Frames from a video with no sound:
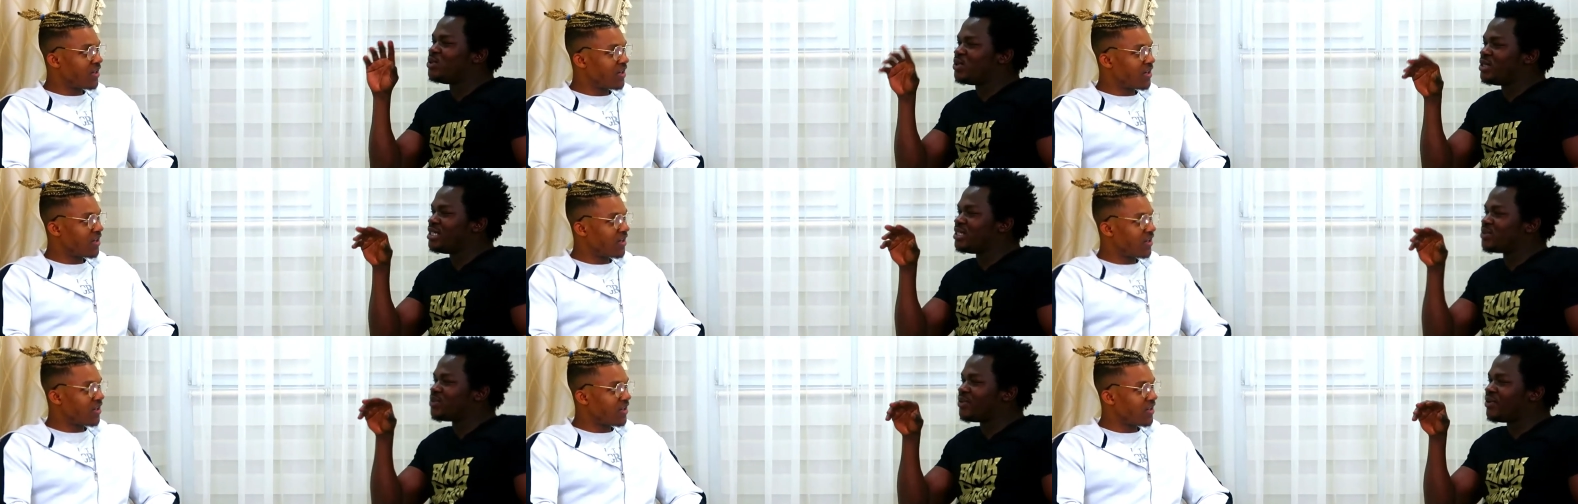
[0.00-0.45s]

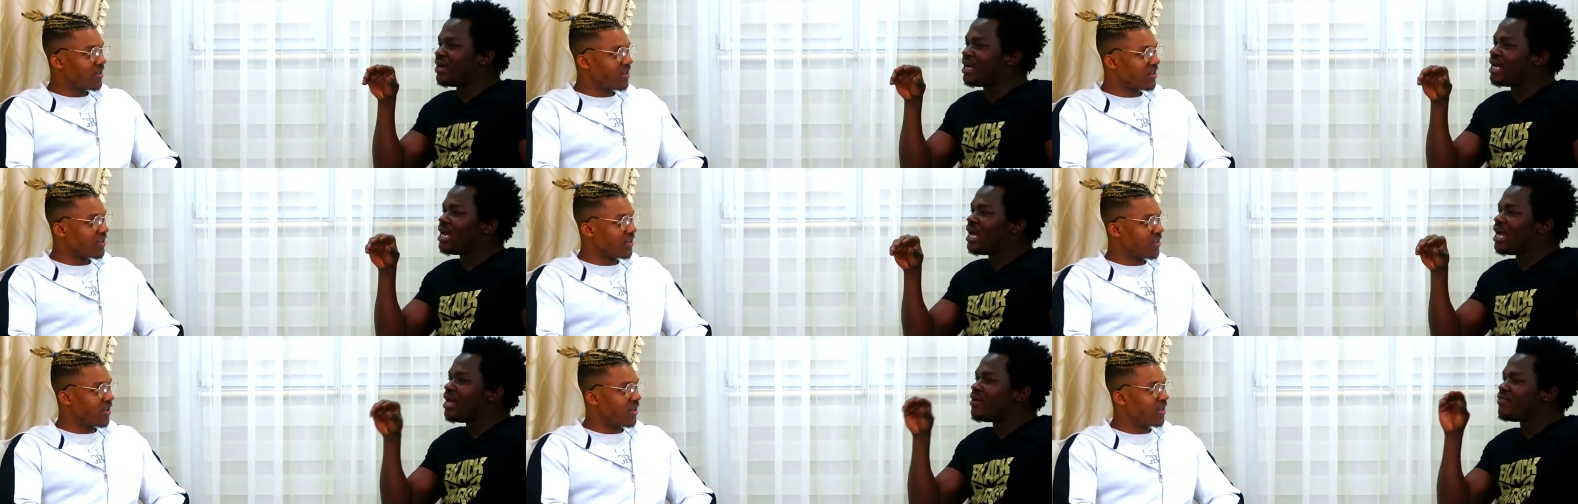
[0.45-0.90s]
Speaker 1: do this
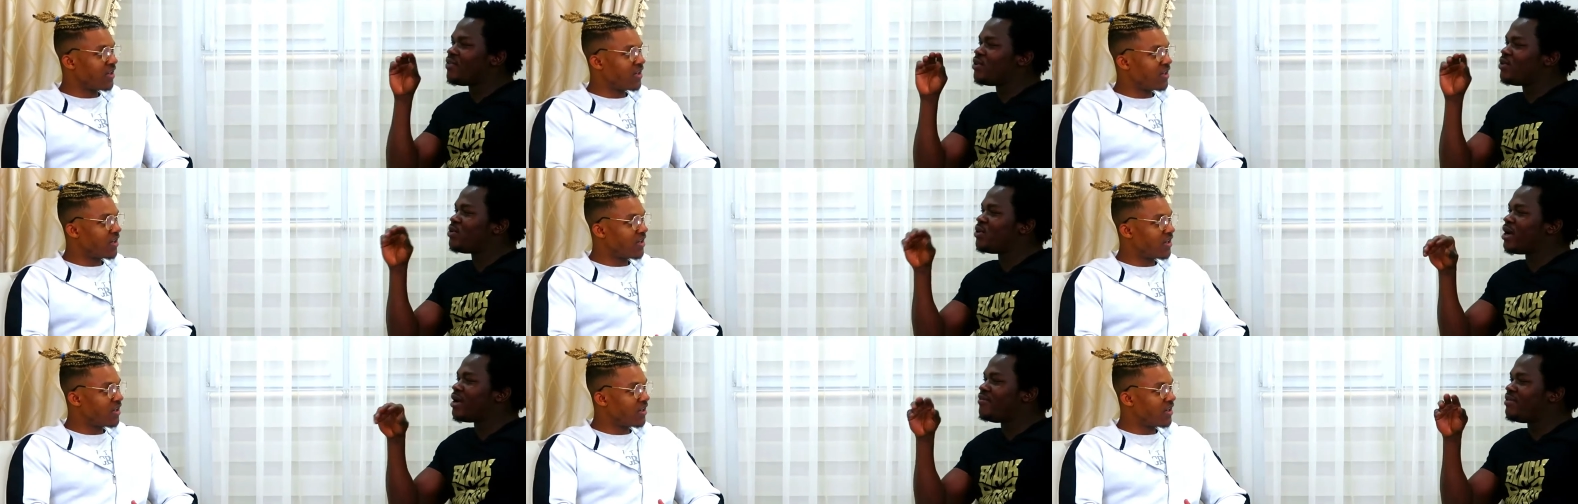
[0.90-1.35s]
reaction.
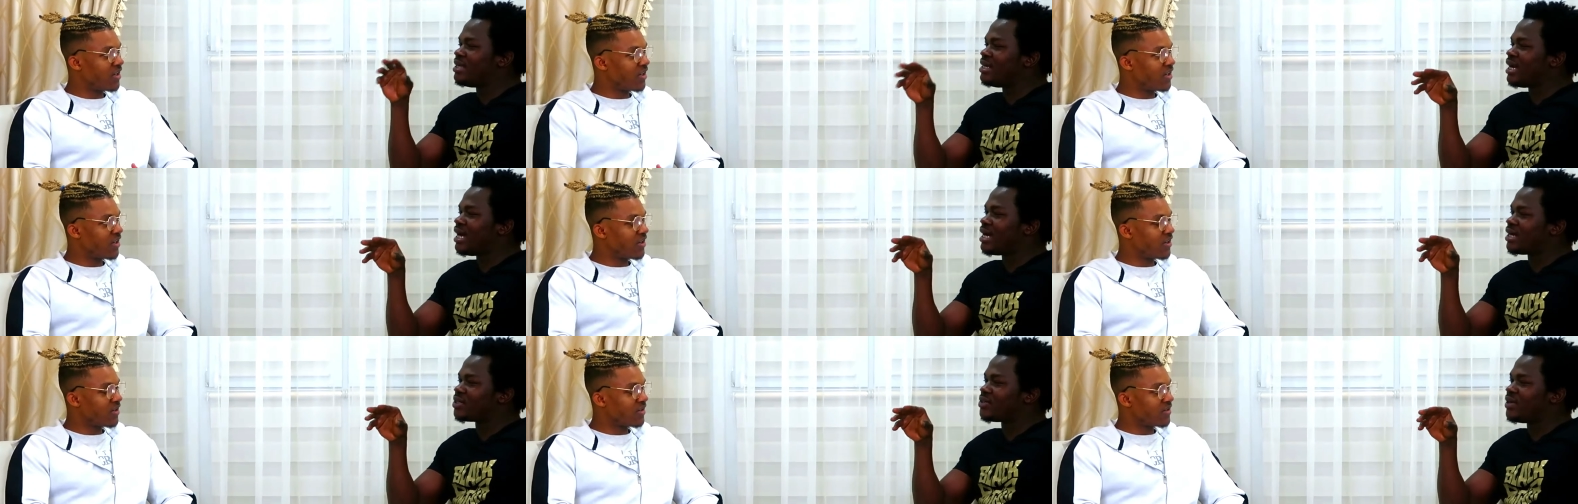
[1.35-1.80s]
If you
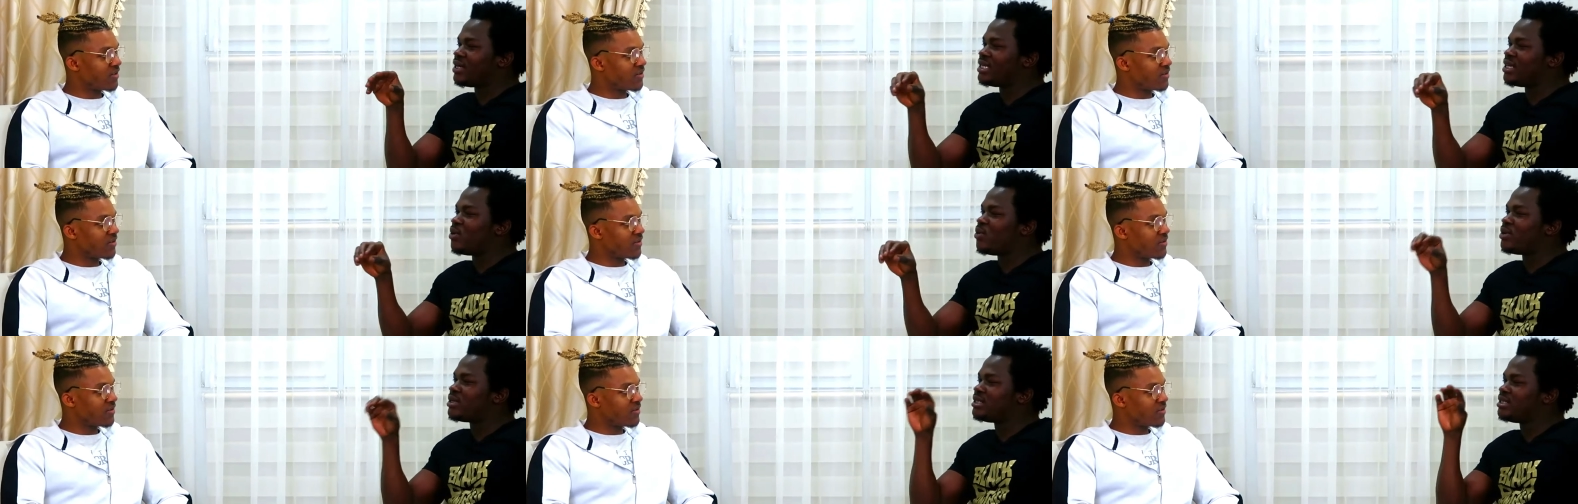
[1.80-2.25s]
are being asked
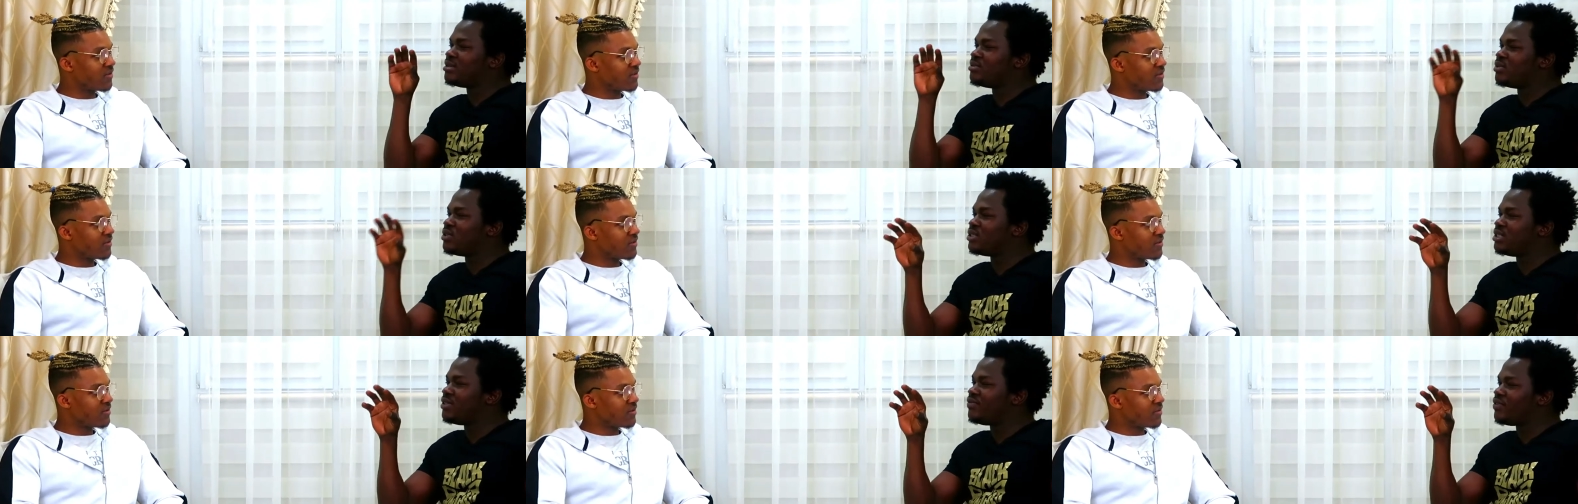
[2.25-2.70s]
right now, what
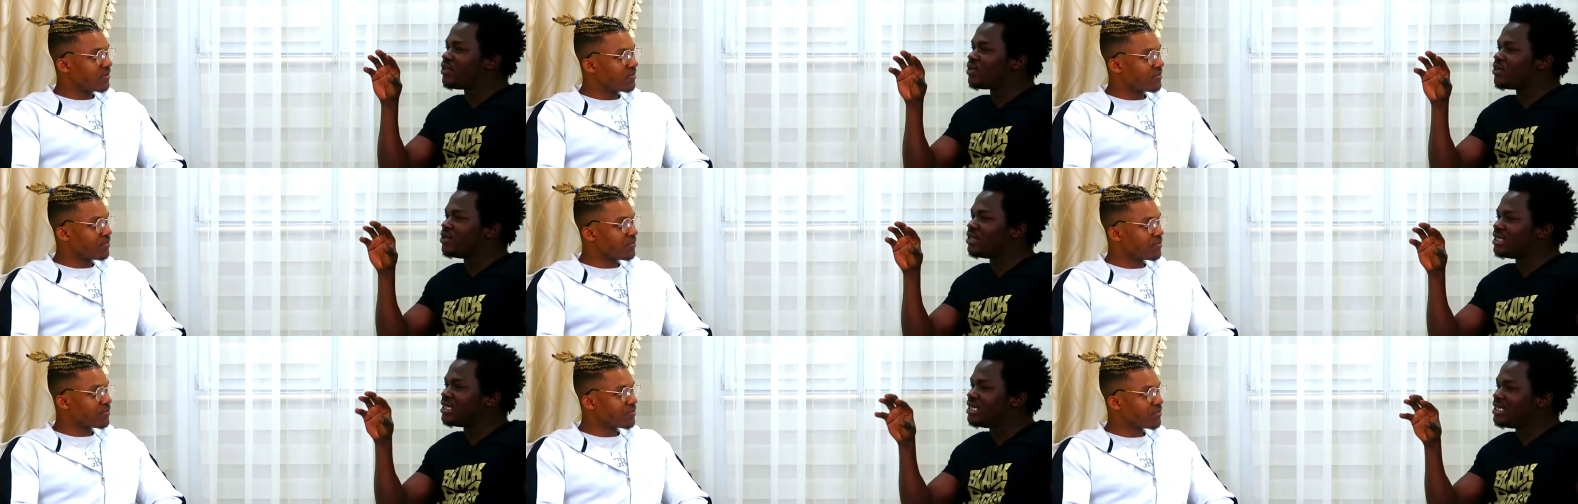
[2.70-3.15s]
is the most
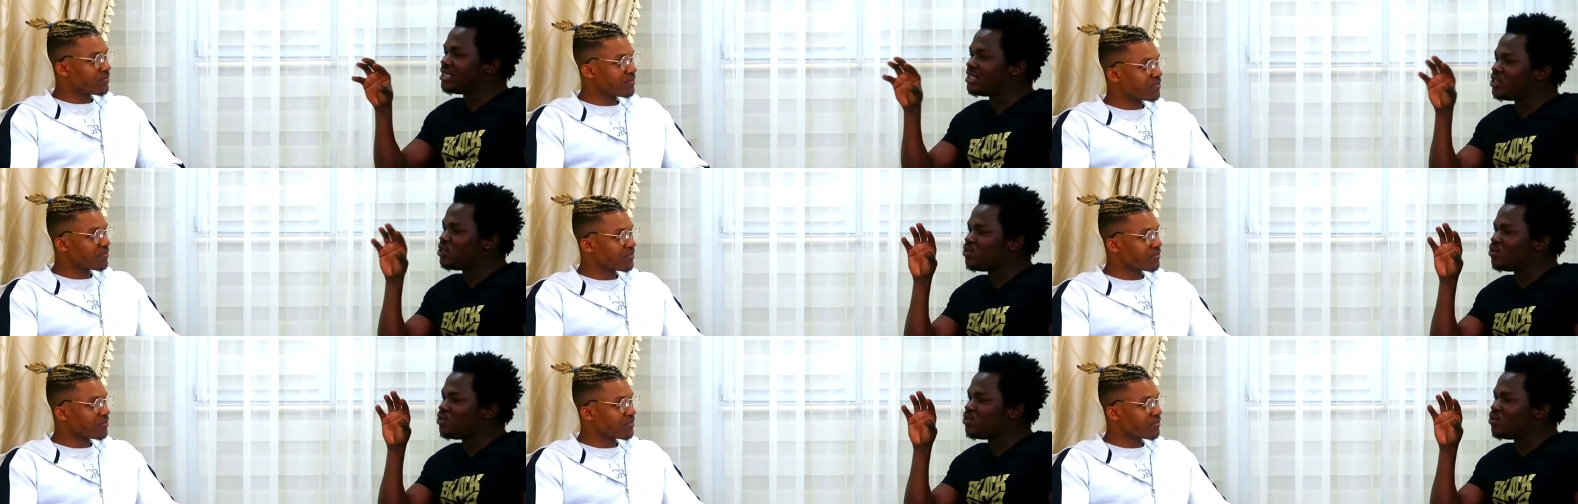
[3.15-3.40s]
difficult?